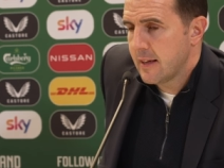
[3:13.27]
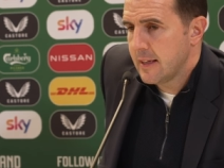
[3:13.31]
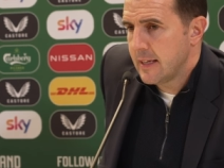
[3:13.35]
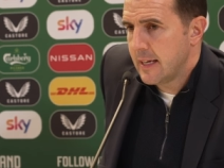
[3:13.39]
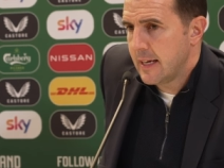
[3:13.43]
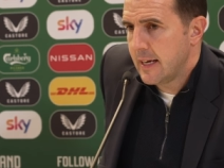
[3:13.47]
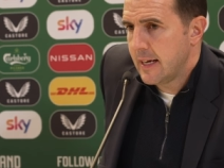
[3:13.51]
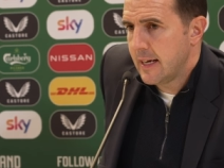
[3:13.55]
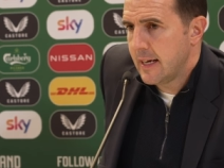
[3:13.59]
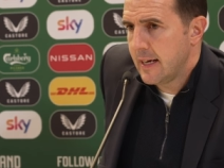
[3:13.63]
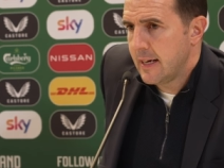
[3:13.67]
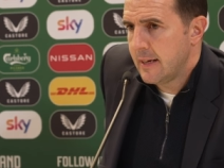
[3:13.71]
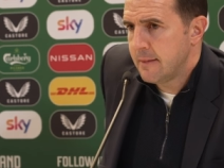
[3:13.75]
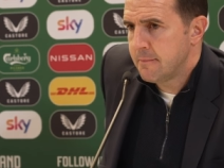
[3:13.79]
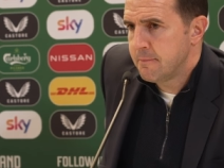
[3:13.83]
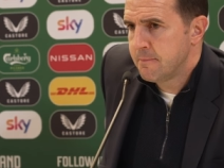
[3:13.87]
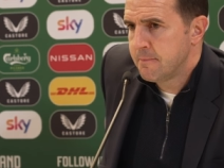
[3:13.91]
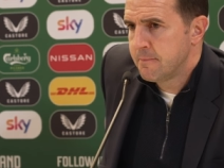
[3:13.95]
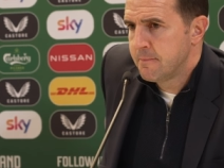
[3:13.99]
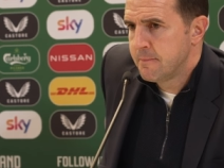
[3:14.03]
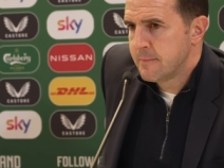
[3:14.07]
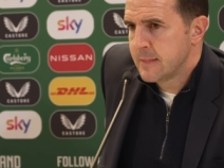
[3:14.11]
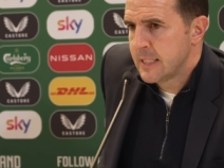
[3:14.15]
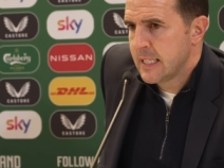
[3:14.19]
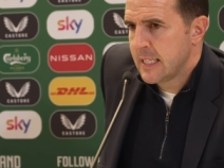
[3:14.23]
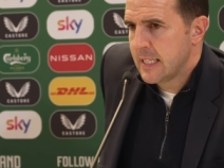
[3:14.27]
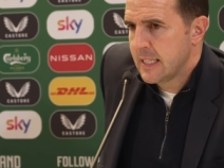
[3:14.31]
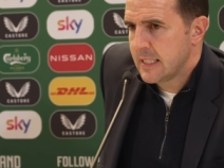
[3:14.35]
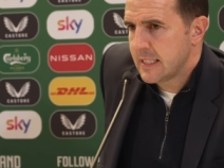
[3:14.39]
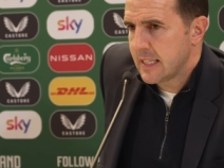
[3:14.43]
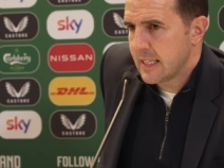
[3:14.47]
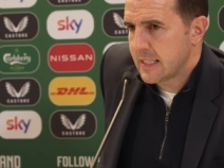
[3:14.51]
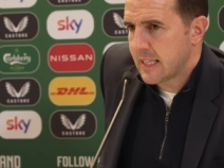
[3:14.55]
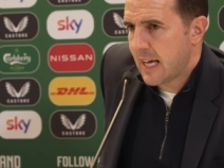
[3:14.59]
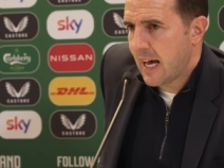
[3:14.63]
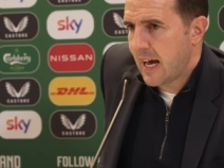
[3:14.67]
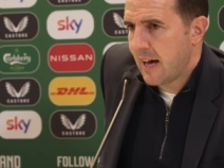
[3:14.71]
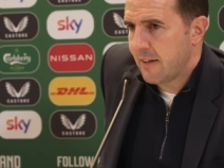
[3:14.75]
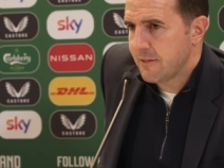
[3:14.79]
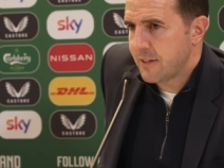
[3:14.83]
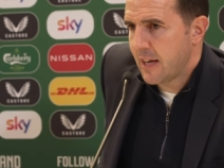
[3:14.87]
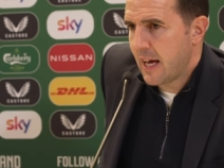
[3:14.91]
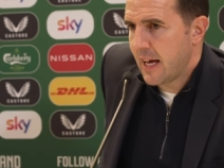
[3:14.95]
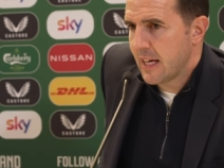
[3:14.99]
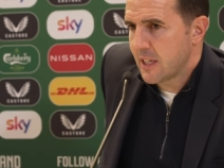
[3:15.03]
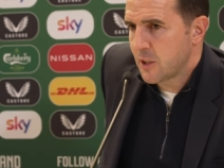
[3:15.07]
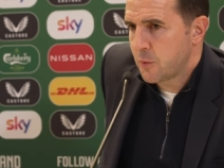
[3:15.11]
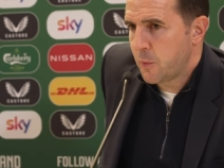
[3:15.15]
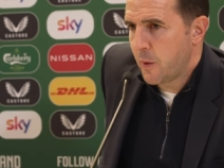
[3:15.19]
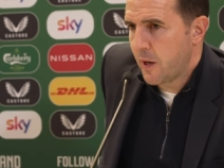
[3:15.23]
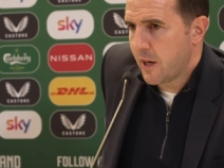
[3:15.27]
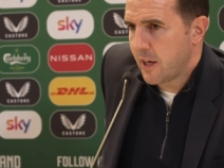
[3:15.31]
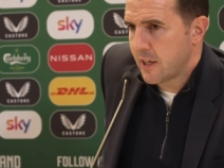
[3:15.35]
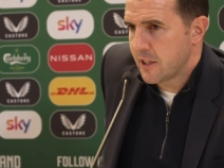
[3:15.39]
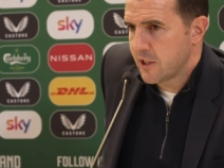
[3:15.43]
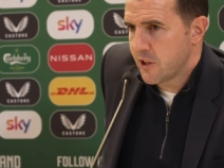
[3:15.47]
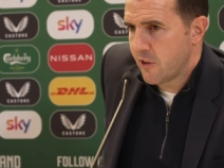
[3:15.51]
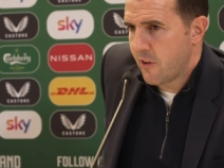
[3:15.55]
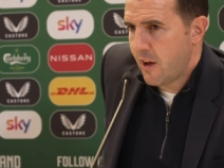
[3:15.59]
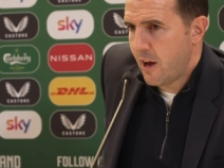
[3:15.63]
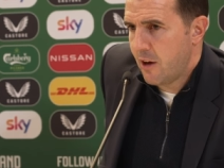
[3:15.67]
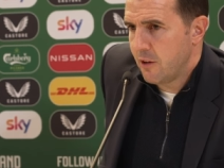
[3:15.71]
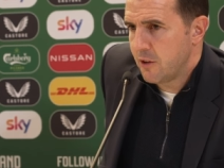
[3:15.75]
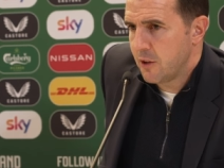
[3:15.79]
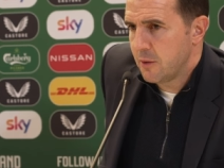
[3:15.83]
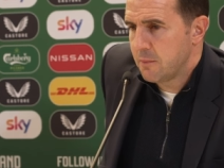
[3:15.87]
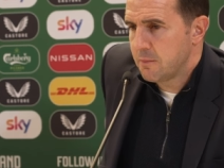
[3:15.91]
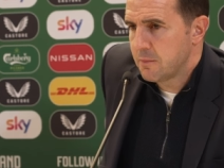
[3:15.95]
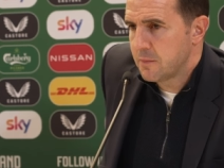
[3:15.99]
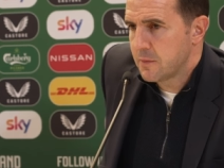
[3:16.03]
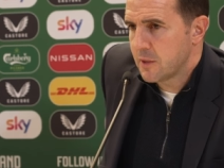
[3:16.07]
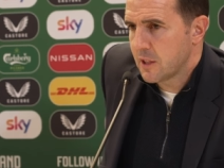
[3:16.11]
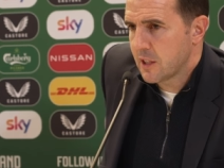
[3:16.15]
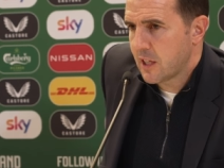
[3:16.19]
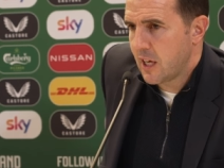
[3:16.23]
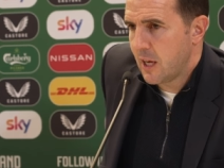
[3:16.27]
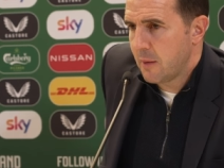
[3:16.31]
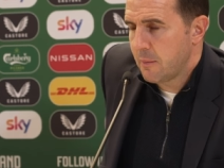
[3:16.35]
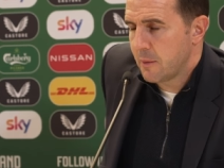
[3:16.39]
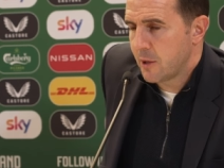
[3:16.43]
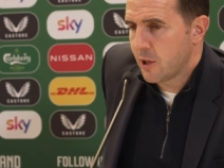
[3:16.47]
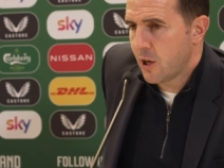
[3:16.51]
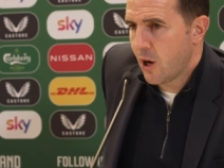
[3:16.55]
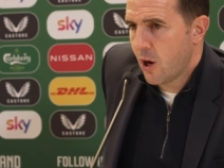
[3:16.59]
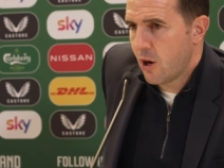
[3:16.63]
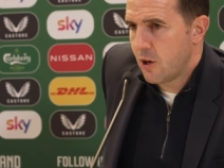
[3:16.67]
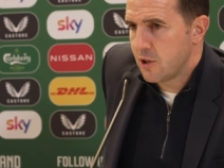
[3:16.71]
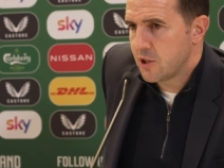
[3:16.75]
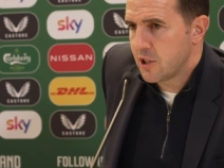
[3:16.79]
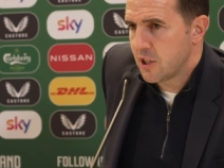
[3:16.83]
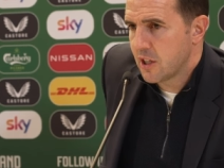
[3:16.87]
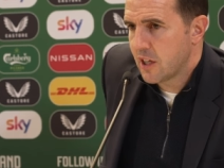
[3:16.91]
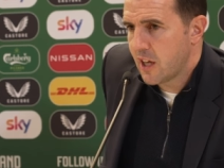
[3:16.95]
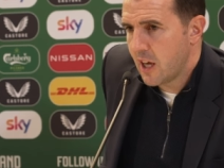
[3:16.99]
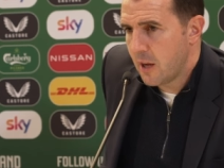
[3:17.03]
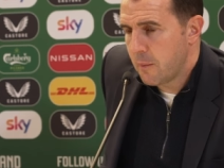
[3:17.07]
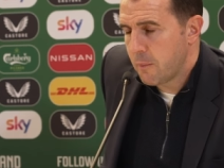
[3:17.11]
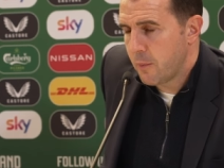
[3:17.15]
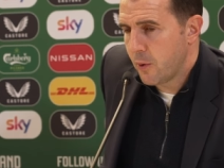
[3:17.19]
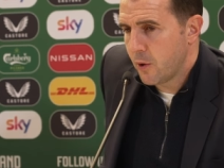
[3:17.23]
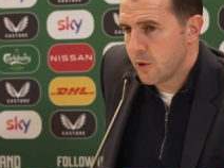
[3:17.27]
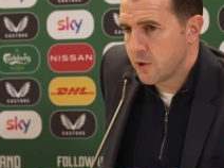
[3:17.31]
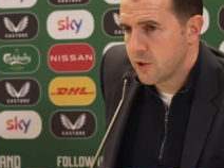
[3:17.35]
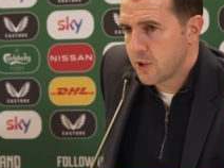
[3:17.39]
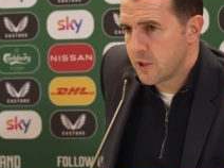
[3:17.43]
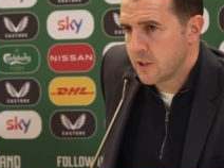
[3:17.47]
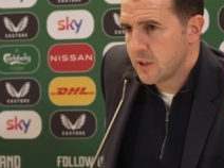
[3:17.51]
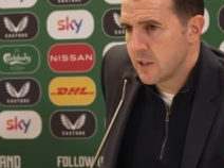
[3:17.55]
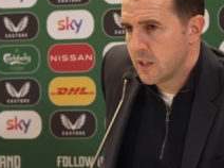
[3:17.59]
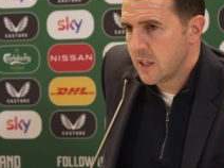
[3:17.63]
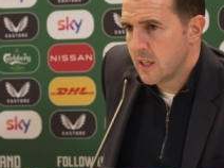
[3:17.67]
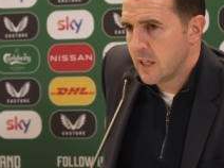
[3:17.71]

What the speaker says: that to have that experience around them to keep encouraging, keep pushing.